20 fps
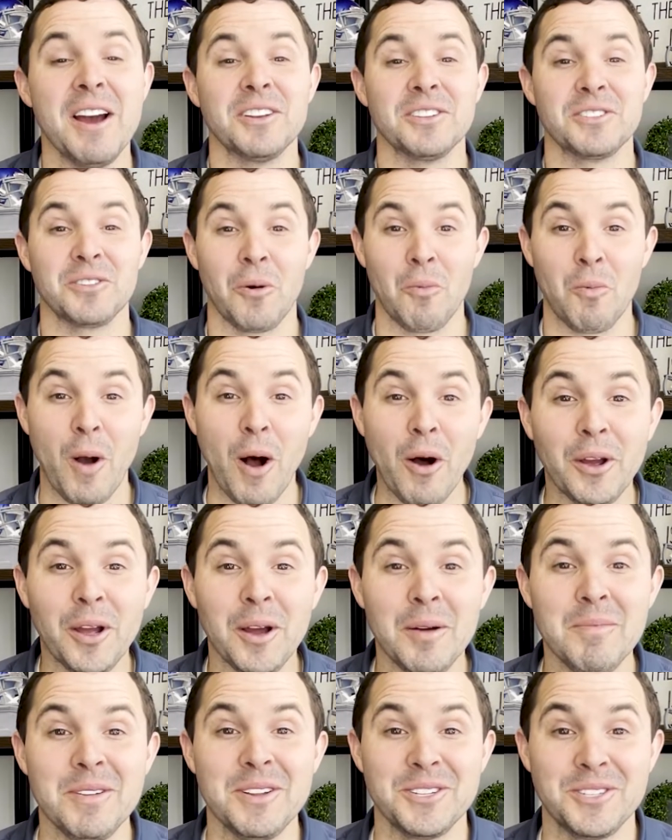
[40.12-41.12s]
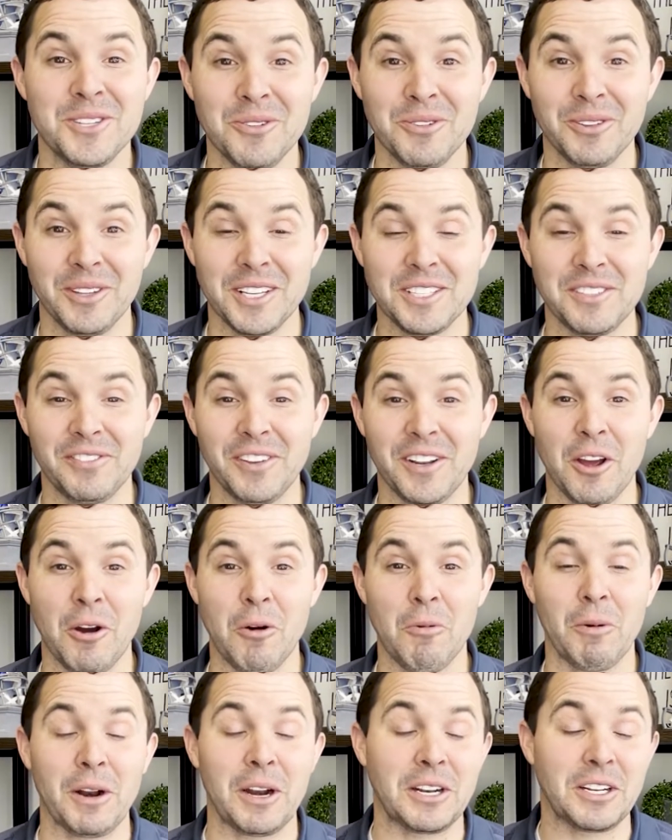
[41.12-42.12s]
So welcome to this
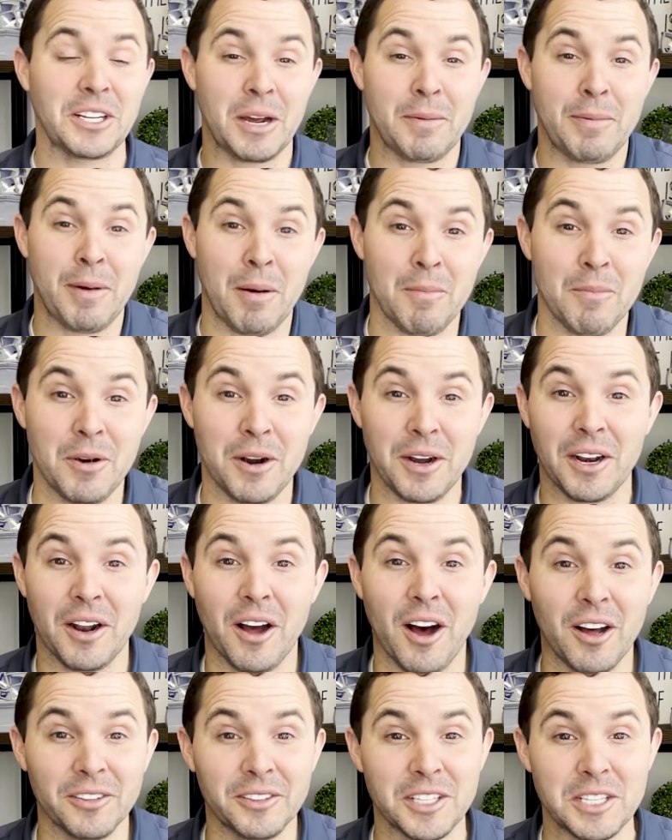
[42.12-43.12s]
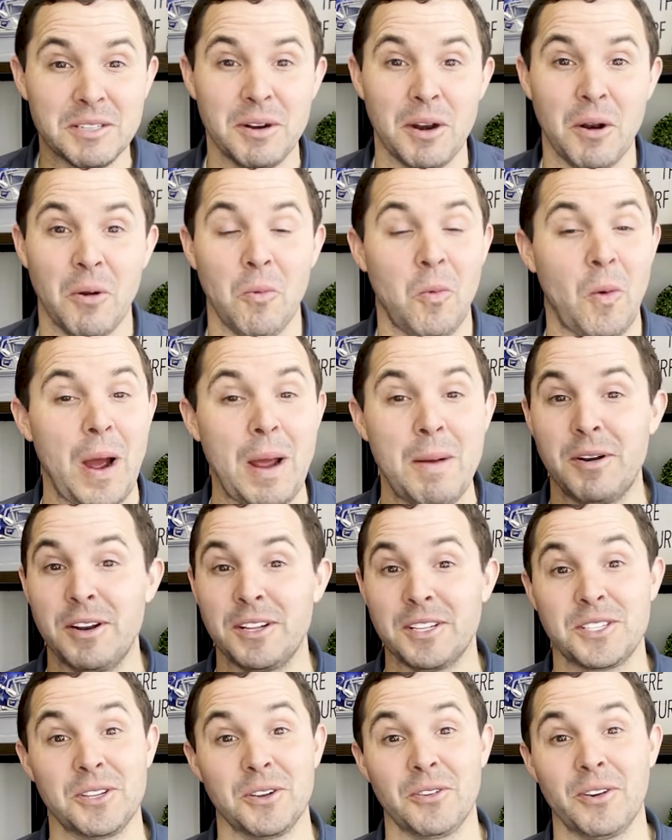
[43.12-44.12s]
video. We're gonna talk about Meridian, all things Meridian, why
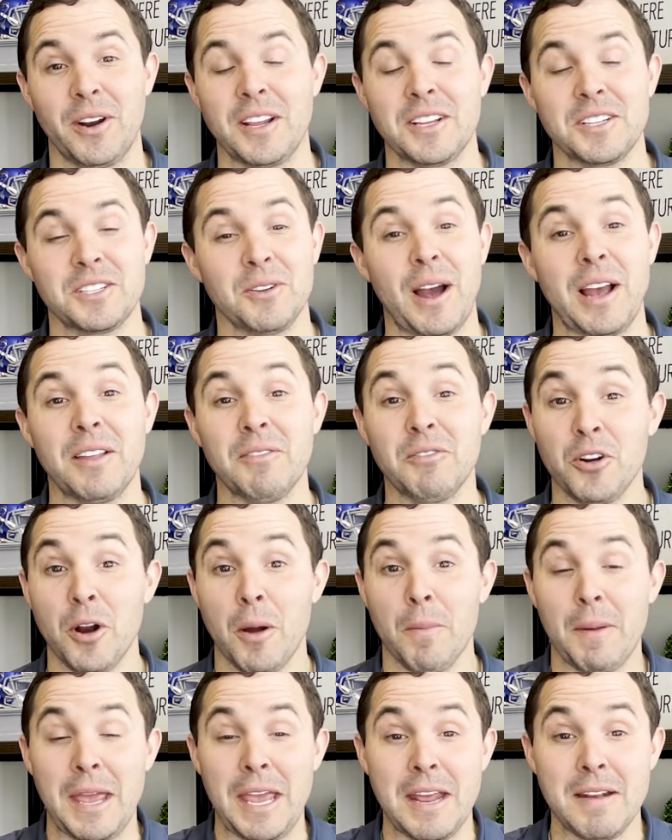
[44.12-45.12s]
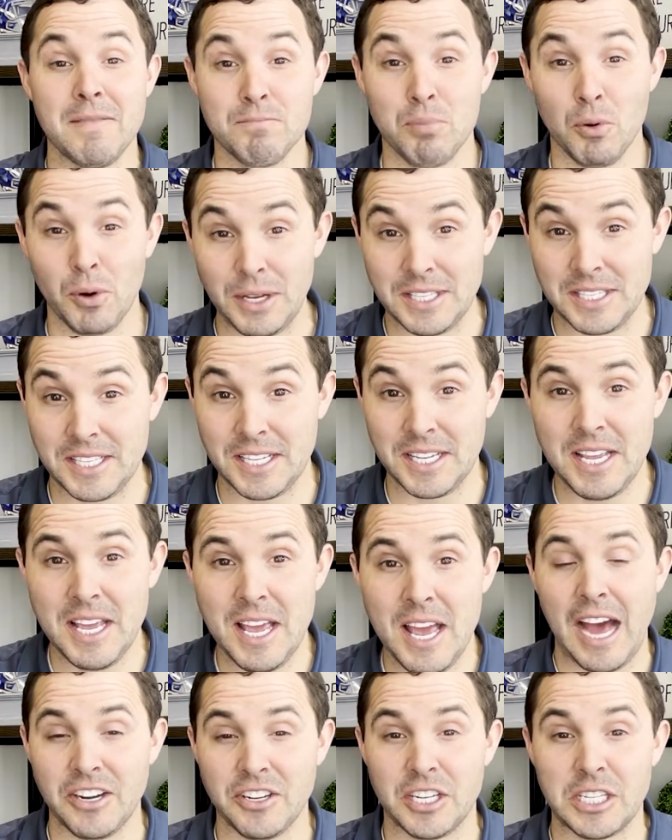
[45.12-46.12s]
Meridian is so great. So I grew up in Boise
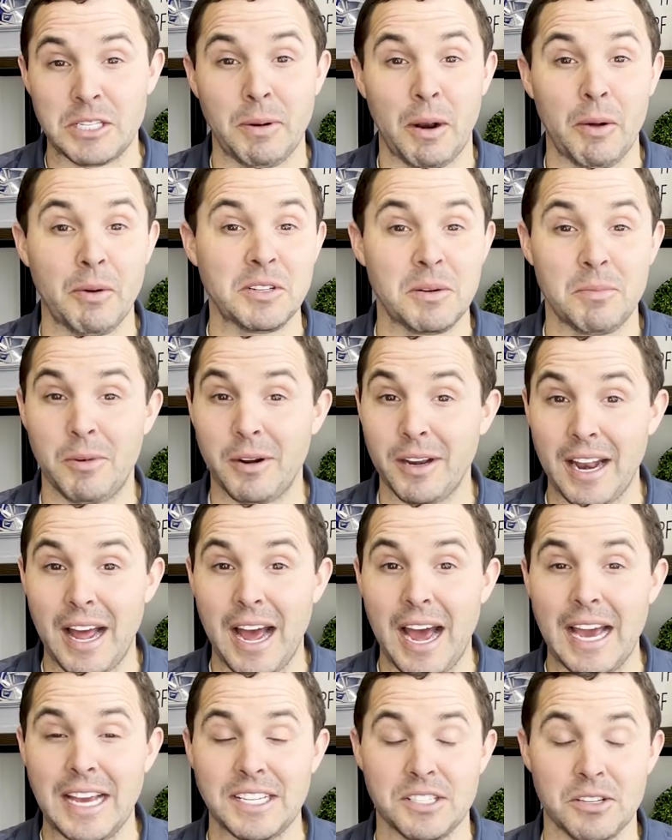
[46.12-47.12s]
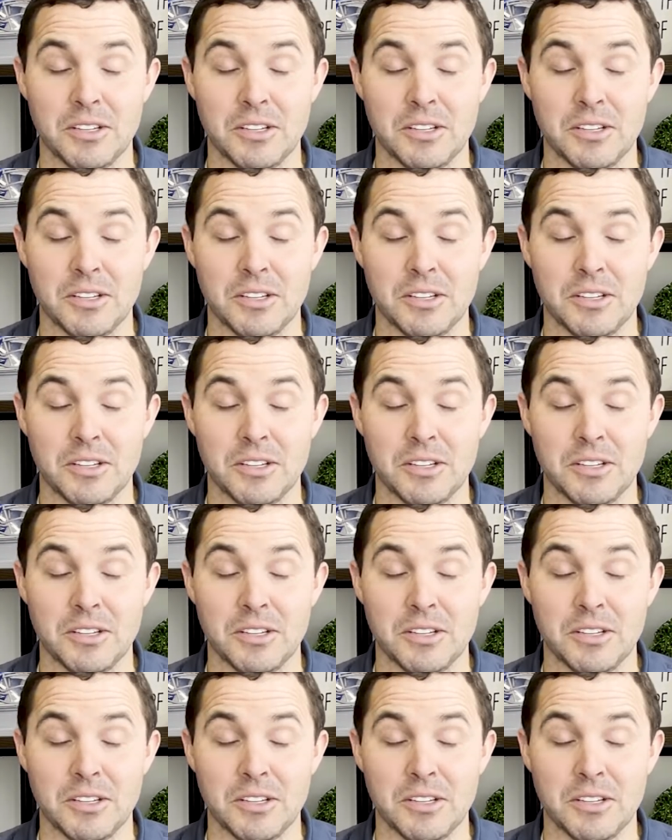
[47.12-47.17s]
address, but I went to Meridian High.